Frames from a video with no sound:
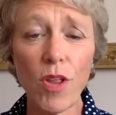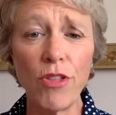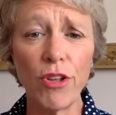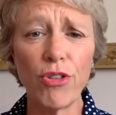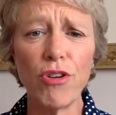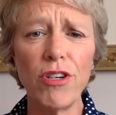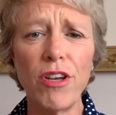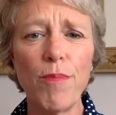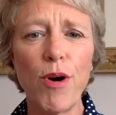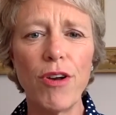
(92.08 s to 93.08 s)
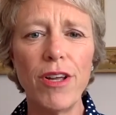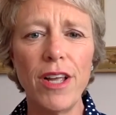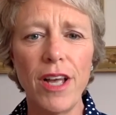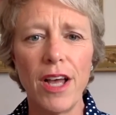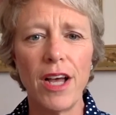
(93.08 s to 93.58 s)
The third component
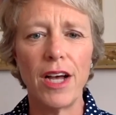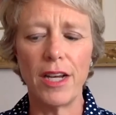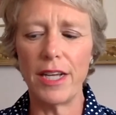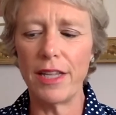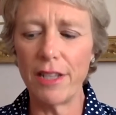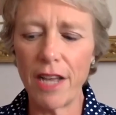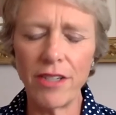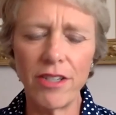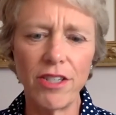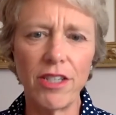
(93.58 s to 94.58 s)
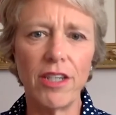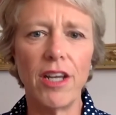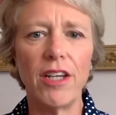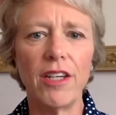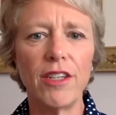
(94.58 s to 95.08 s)
in the licensing
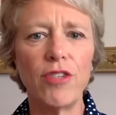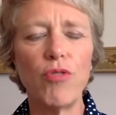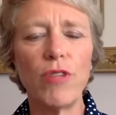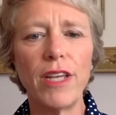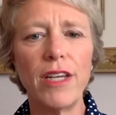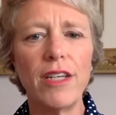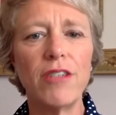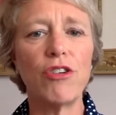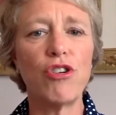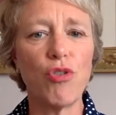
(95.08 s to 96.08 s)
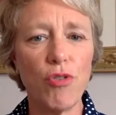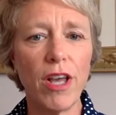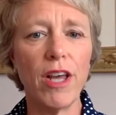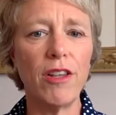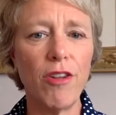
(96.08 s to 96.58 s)
toolkit is a short
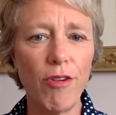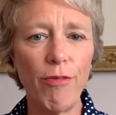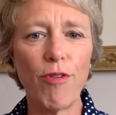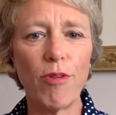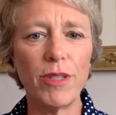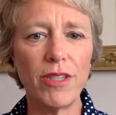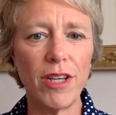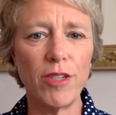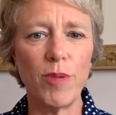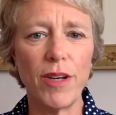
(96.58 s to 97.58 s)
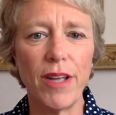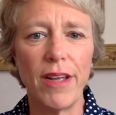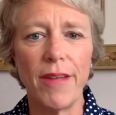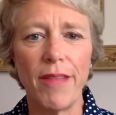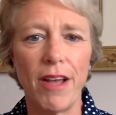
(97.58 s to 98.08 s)
and a long form assessment.
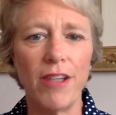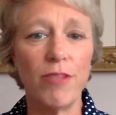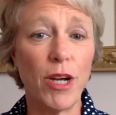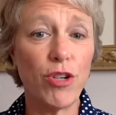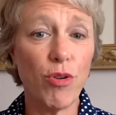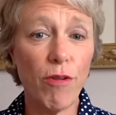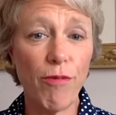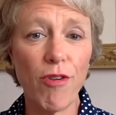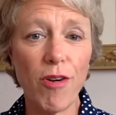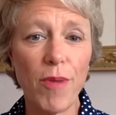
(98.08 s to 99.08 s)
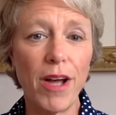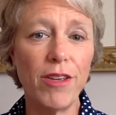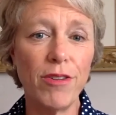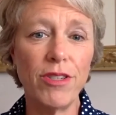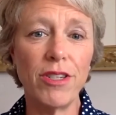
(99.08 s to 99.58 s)
My short form I
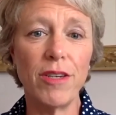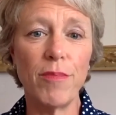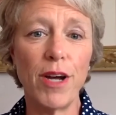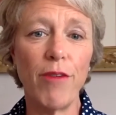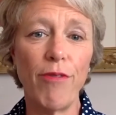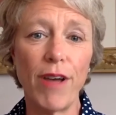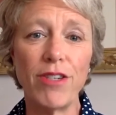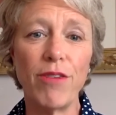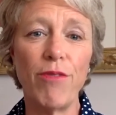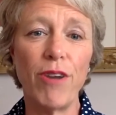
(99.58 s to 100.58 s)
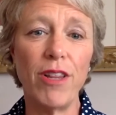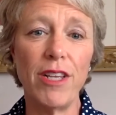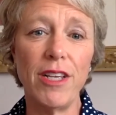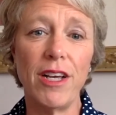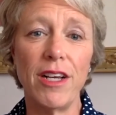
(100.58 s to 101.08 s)
use in my fast and
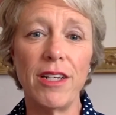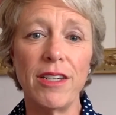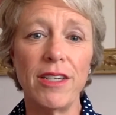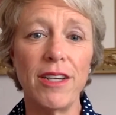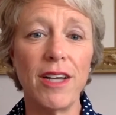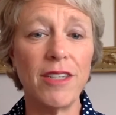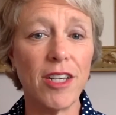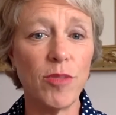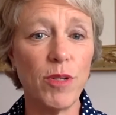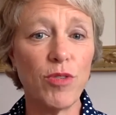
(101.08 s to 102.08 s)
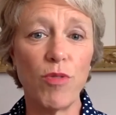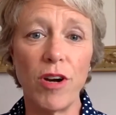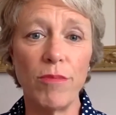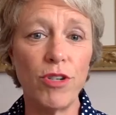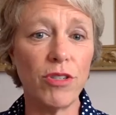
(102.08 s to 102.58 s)
friendly assessments where
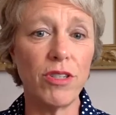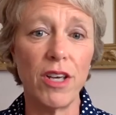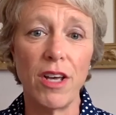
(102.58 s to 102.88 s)
I'm just